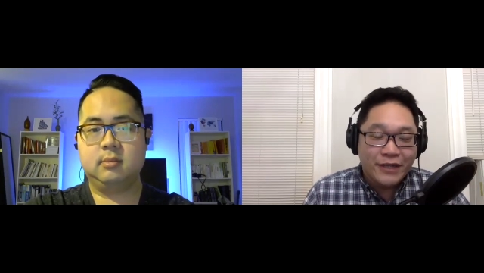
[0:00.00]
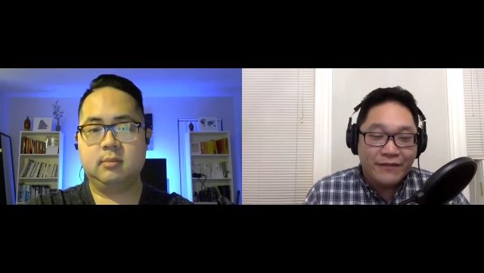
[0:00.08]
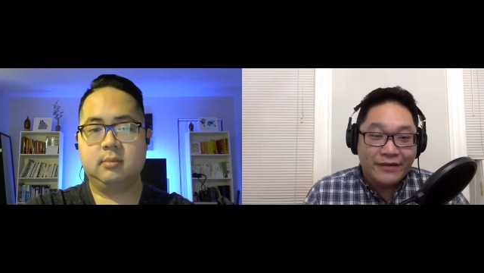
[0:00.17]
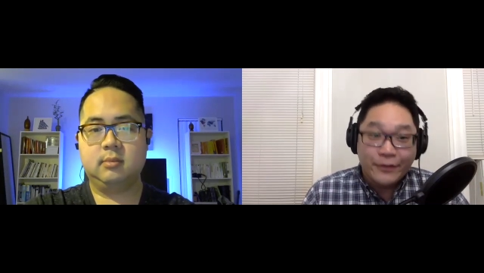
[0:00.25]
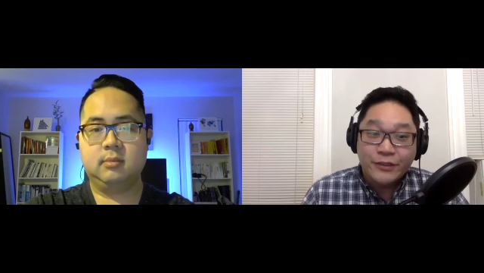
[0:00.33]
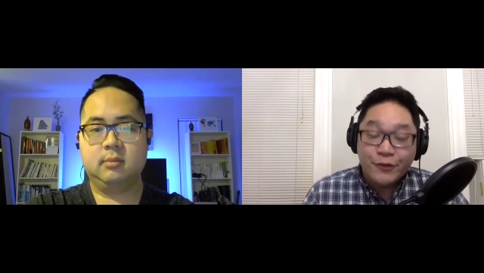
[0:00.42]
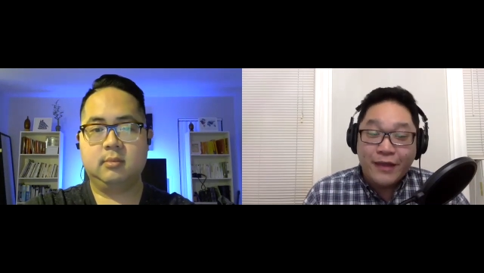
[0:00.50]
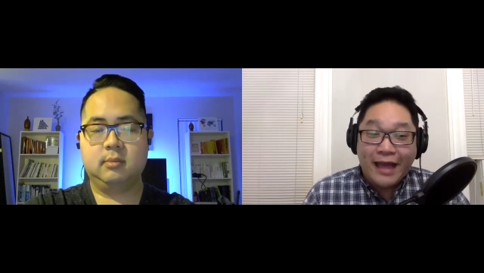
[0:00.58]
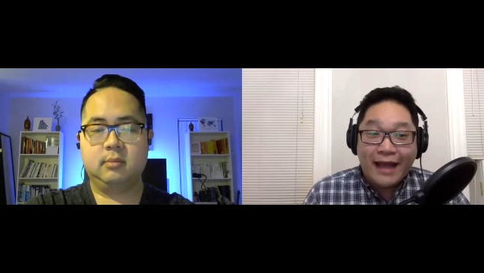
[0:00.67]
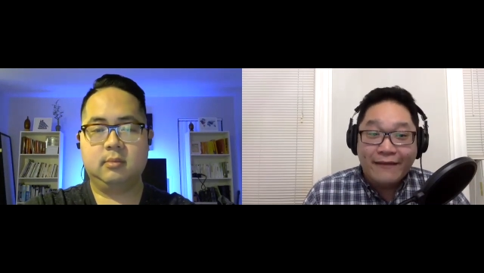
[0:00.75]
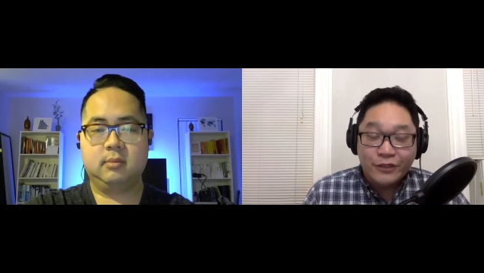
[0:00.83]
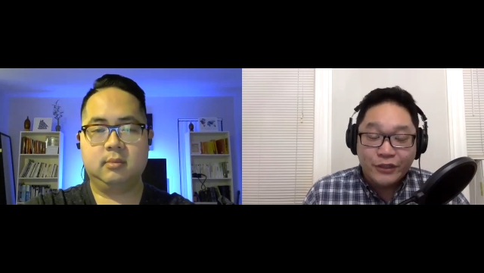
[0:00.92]
Speaker 1: It was through that
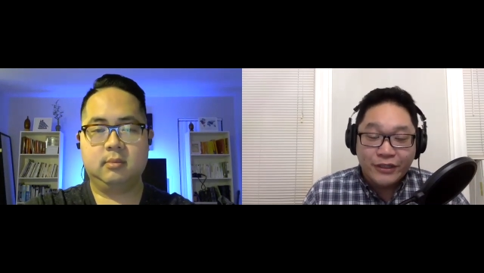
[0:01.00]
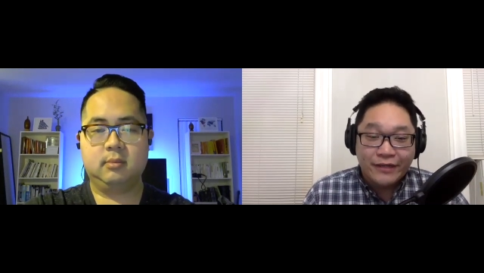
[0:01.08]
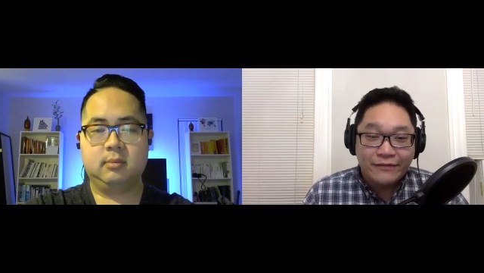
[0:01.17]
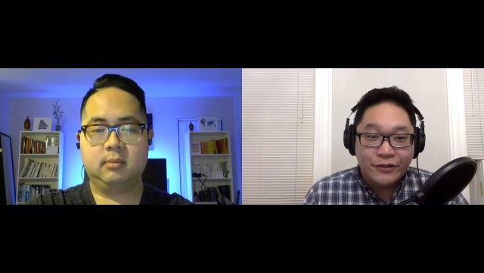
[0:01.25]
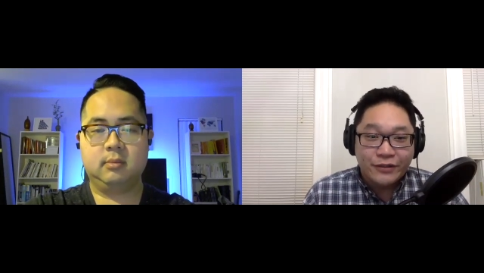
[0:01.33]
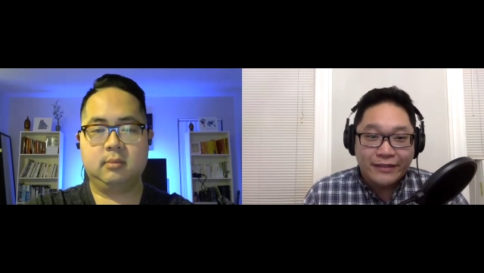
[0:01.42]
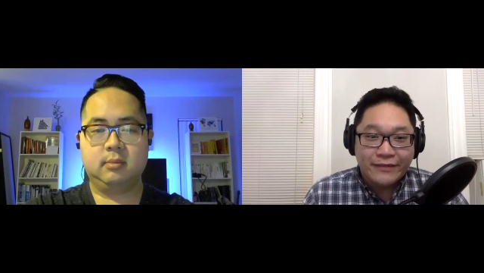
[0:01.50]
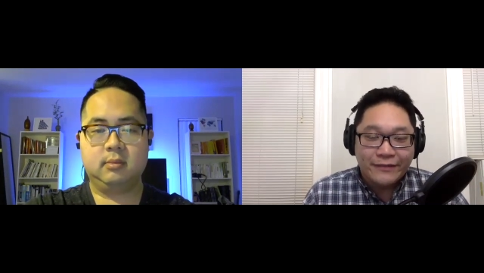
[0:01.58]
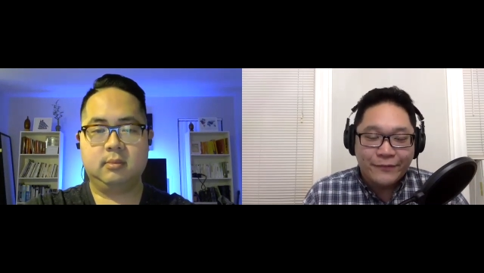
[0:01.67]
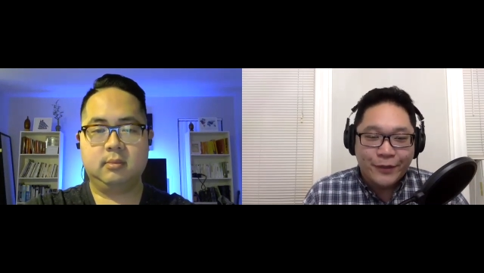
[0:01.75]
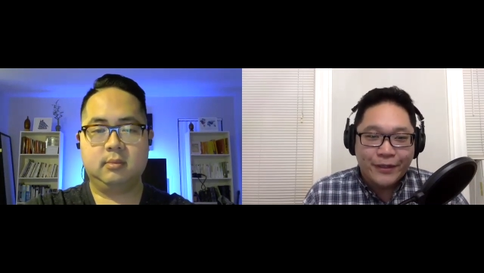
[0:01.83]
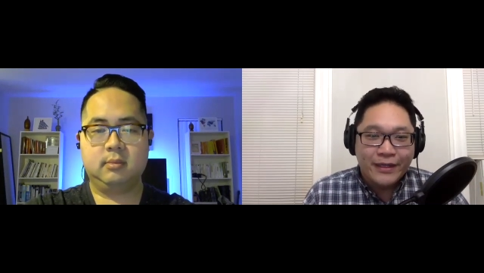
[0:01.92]
aftershave journey
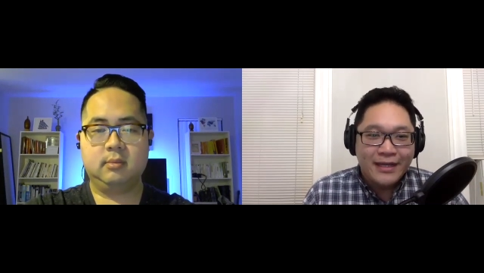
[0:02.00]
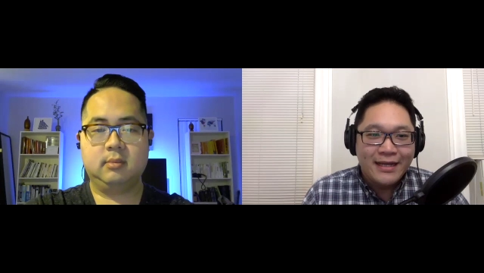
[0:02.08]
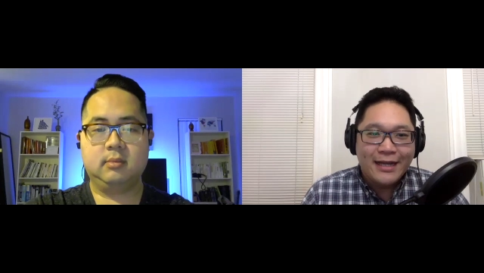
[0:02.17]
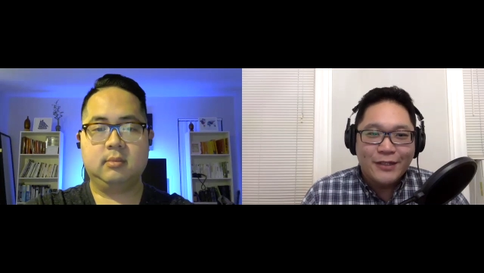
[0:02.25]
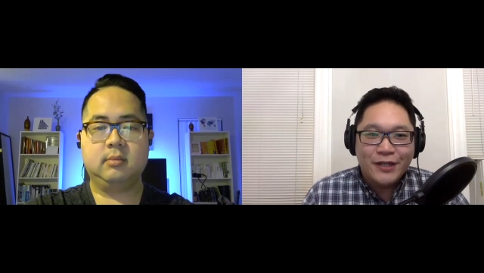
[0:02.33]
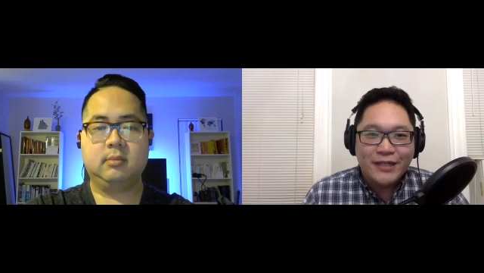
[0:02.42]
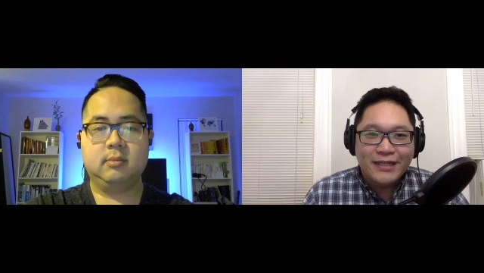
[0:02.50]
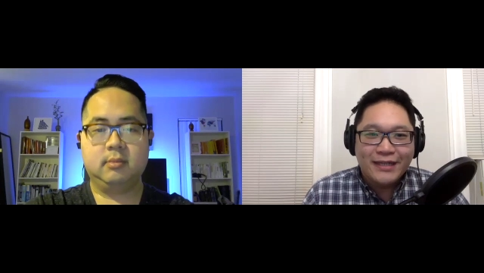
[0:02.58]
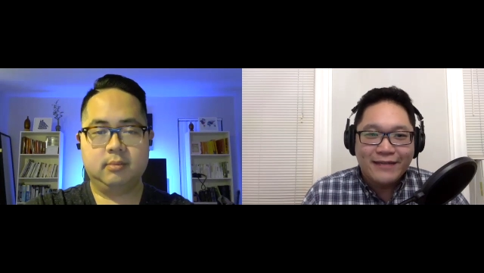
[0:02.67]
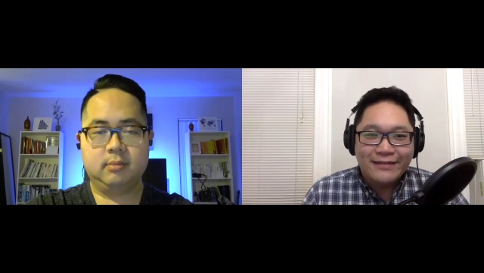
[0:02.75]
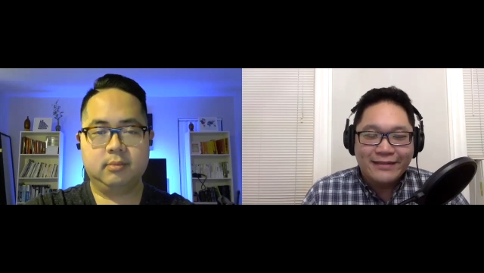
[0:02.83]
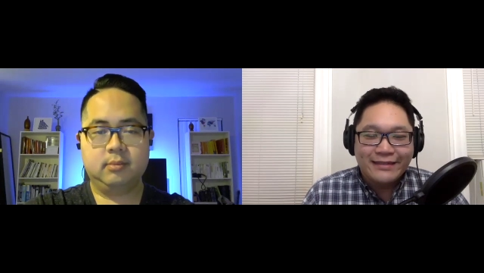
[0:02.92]
where I tried a lot of
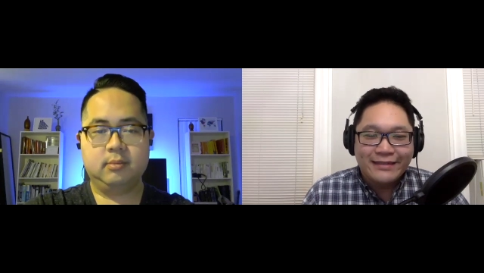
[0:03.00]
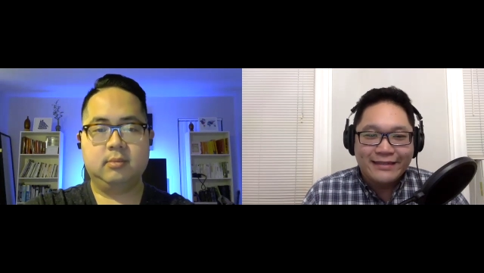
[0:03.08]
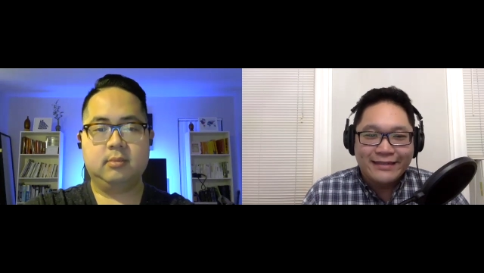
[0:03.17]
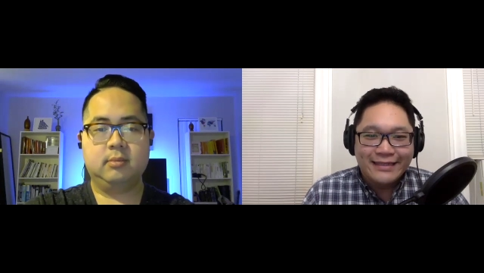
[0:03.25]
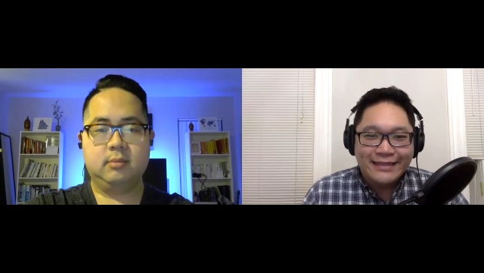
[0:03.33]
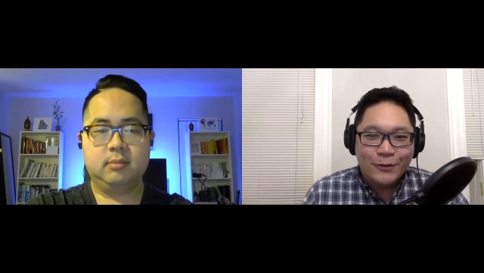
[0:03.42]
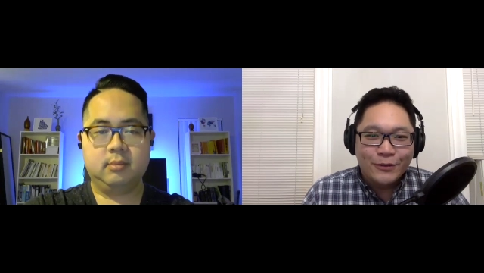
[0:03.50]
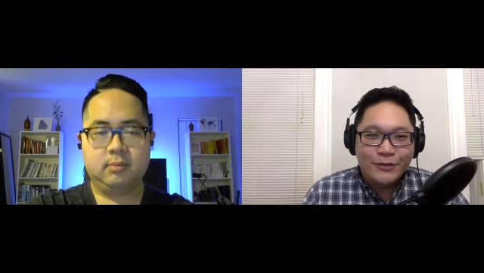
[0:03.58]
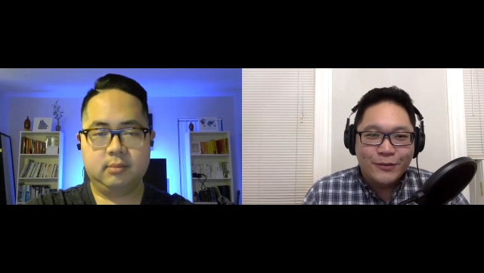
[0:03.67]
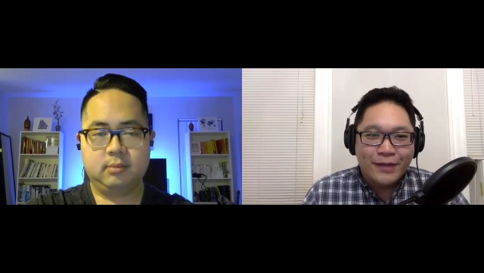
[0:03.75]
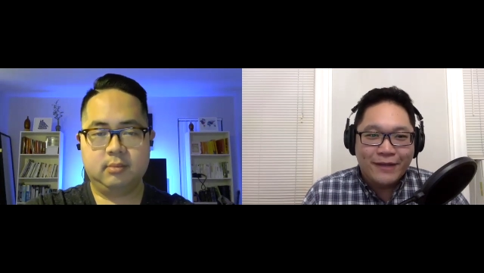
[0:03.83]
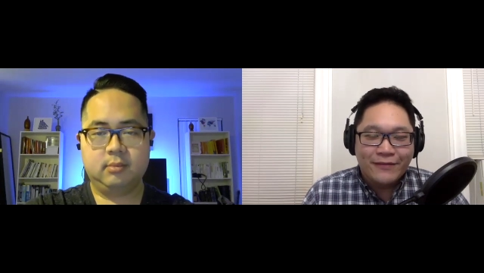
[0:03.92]
the old school
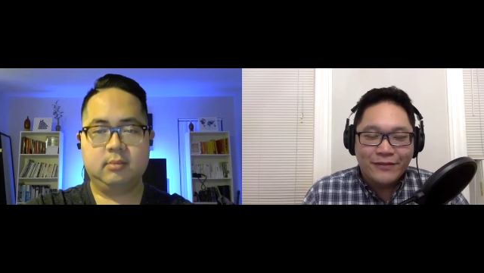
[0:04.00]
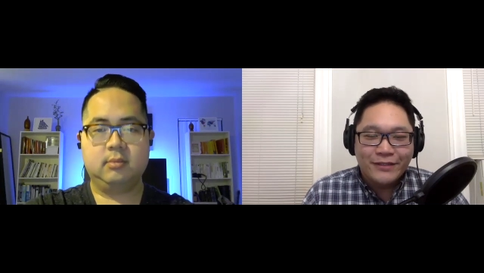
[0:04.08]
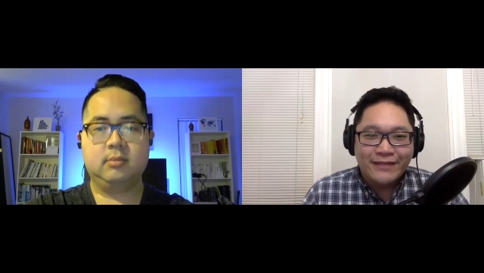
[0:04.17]
aftershaves.